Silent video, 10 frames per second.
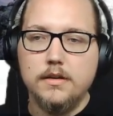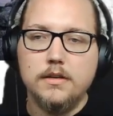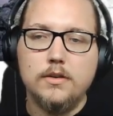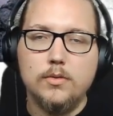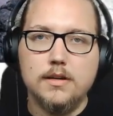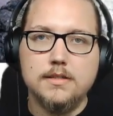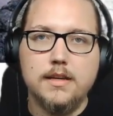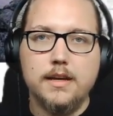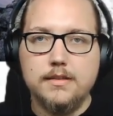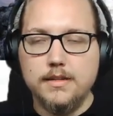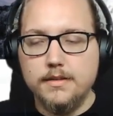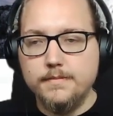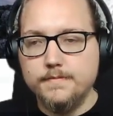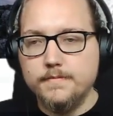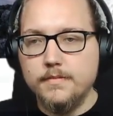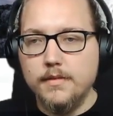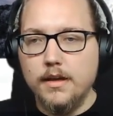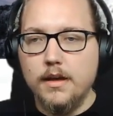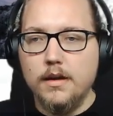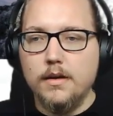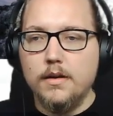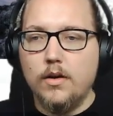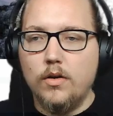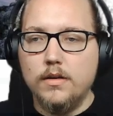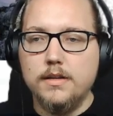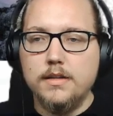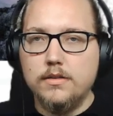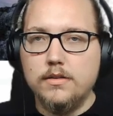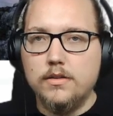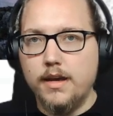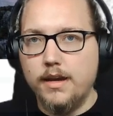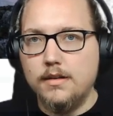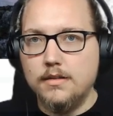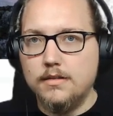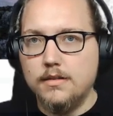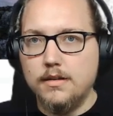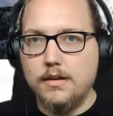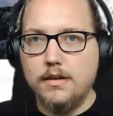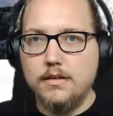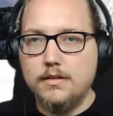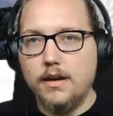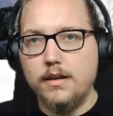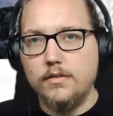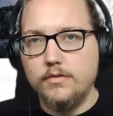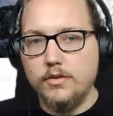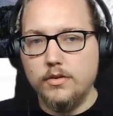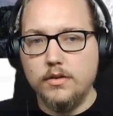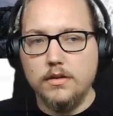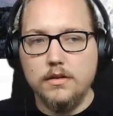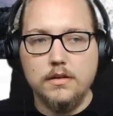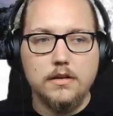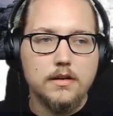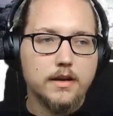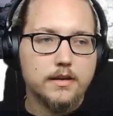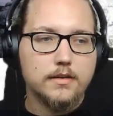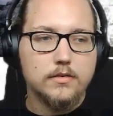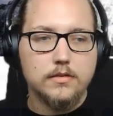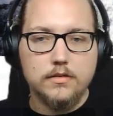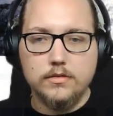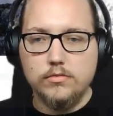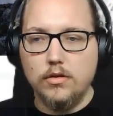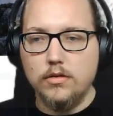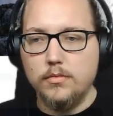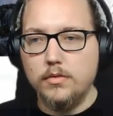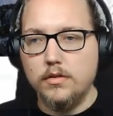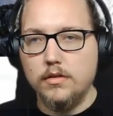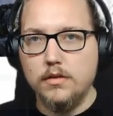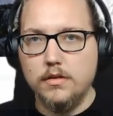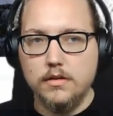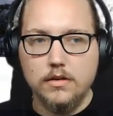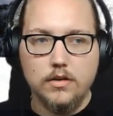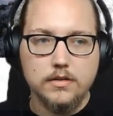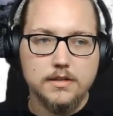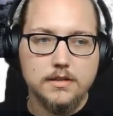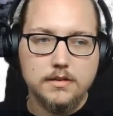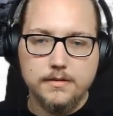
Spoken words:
you are setting on the containers inside of your like scrollable content,